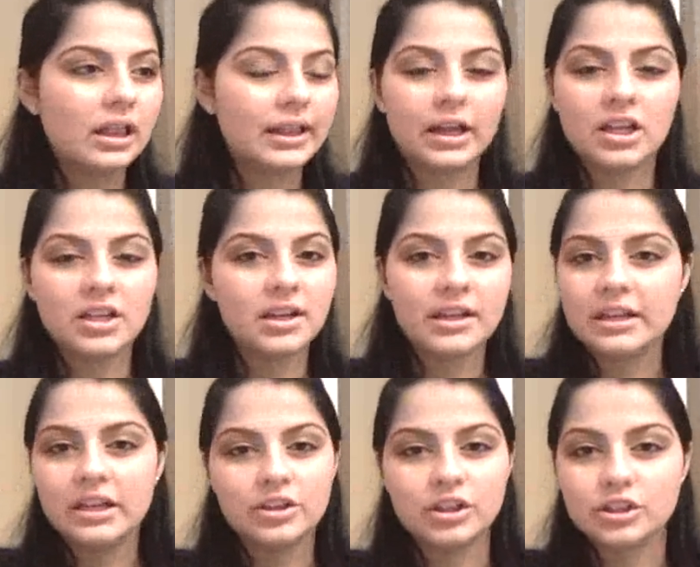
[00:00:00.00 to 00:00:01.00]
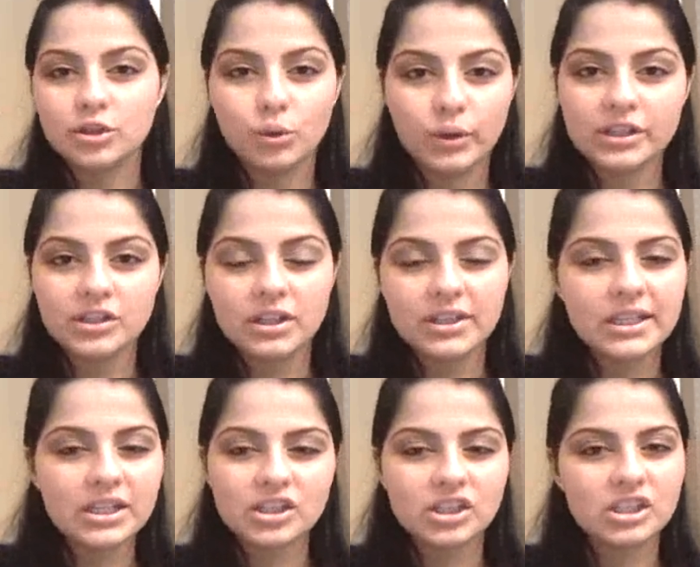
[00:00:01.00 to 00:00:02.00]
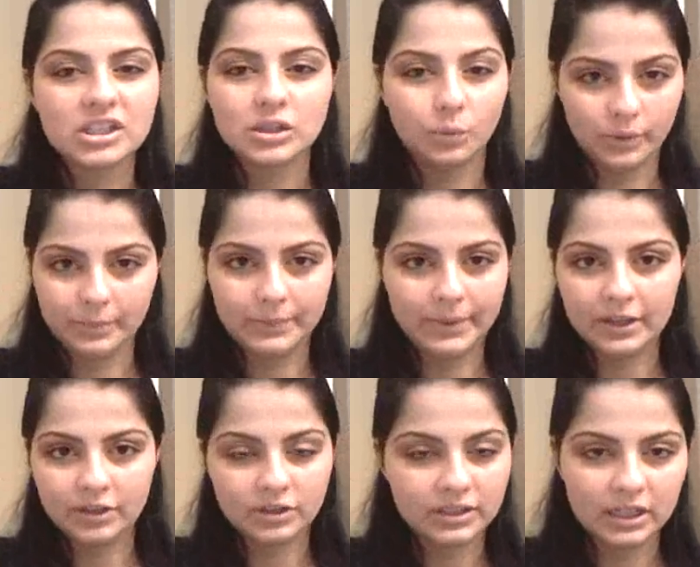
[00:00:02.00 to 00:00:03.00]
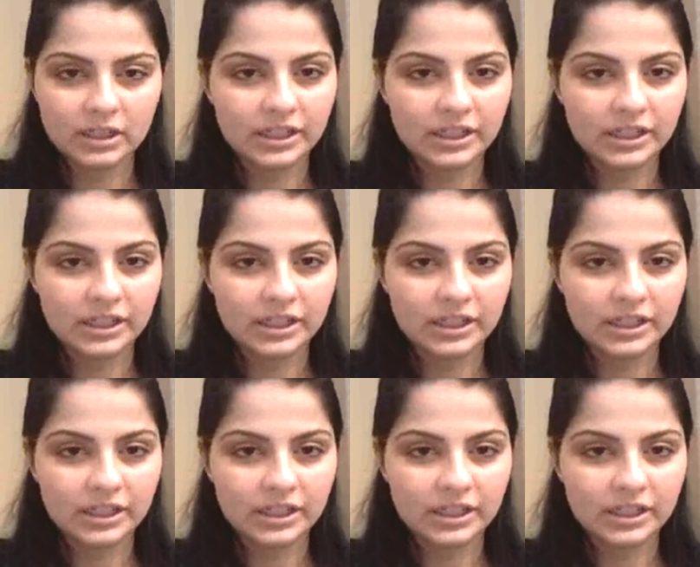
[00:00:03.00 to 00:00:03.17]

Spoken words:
like on any other her toys or anything, she just doesn't want to be bothered there.